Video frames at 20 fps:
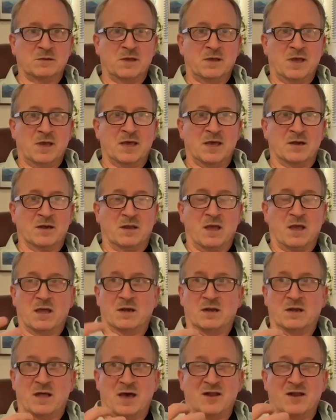And
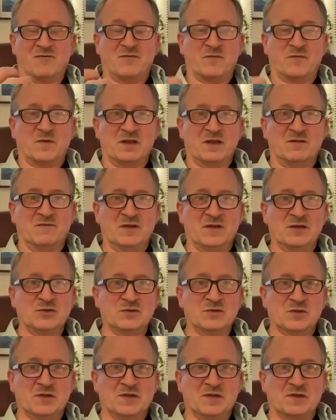a lot of
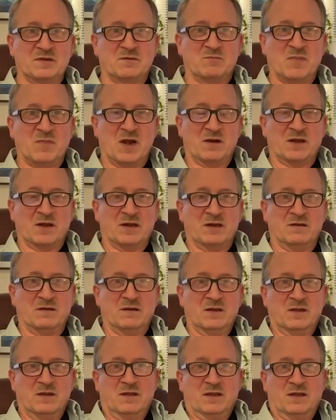individuals, American
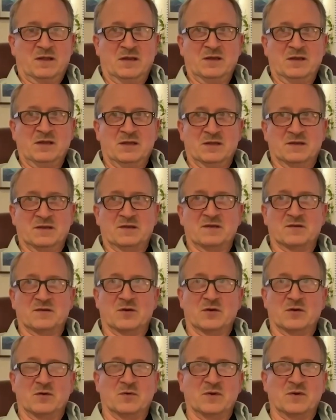Indians
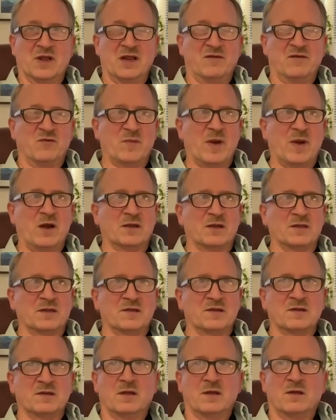or Native
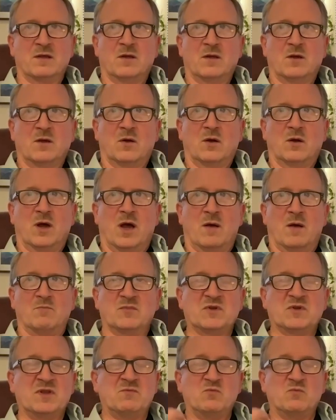Americans,
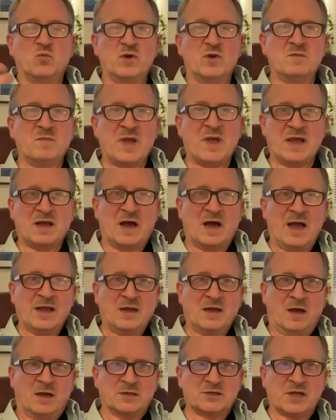wouldn't make
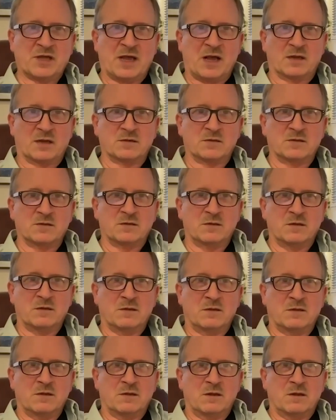eye contact.
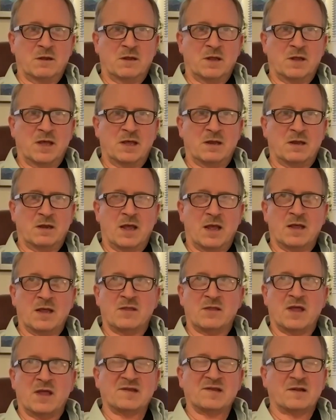And
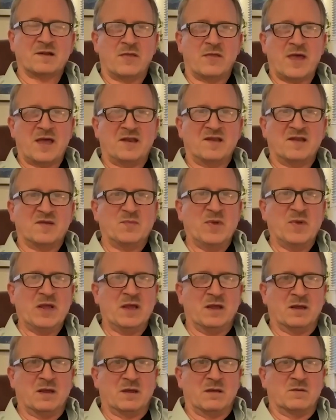they saw that as
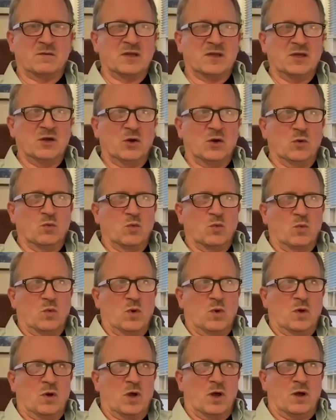being, you know,
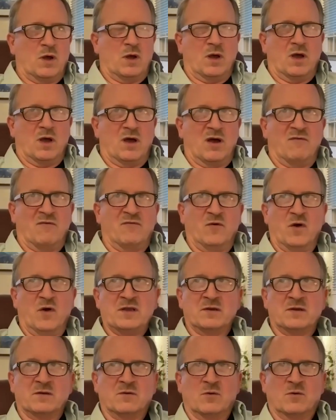
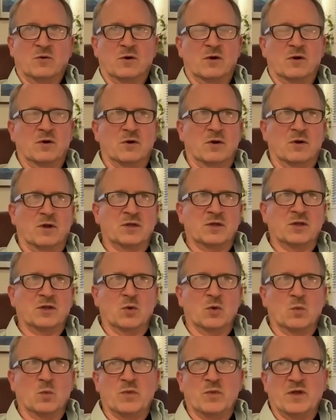avoidant or, you
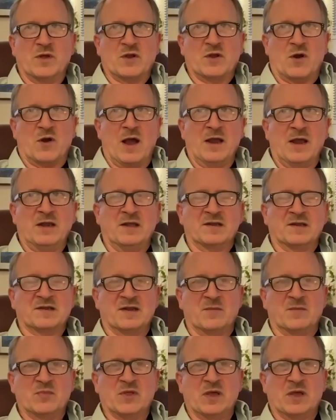know, that they're hiding
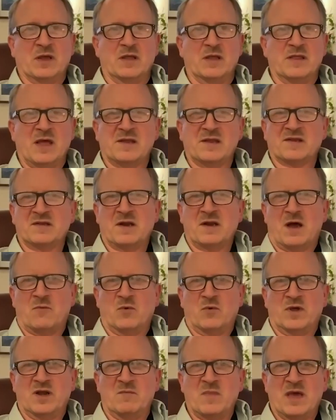something. And that's not
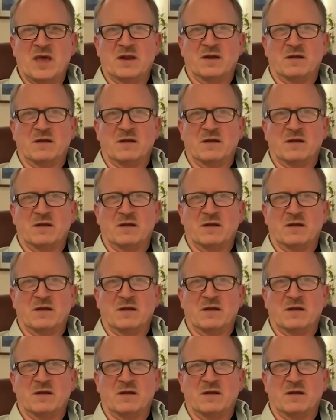what it meant at